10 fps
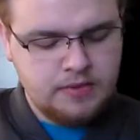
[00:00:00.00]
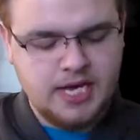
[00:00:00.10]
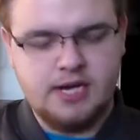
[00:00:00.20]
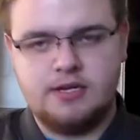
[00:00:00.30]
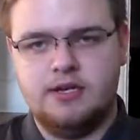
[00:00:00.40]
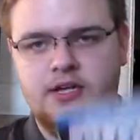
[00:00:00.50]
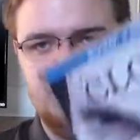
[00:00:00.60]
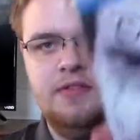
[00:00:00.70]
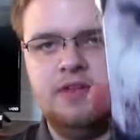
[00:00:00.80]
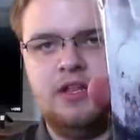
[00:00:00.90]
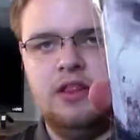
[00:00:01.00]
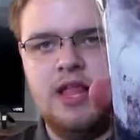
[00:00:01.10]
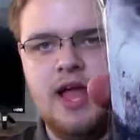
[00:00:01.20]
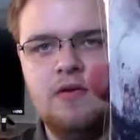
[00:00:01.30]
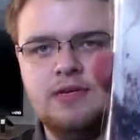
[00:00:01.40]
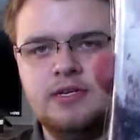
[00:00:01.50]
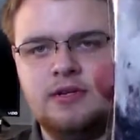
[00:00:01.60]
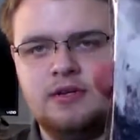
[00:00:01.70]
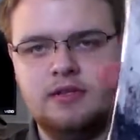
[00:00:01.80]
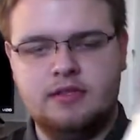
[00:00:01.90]
We got The Clown.
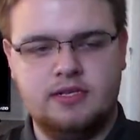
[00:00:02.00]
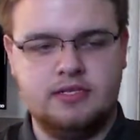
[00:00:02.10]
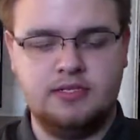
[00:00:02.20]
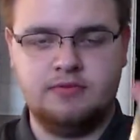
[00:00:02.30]
This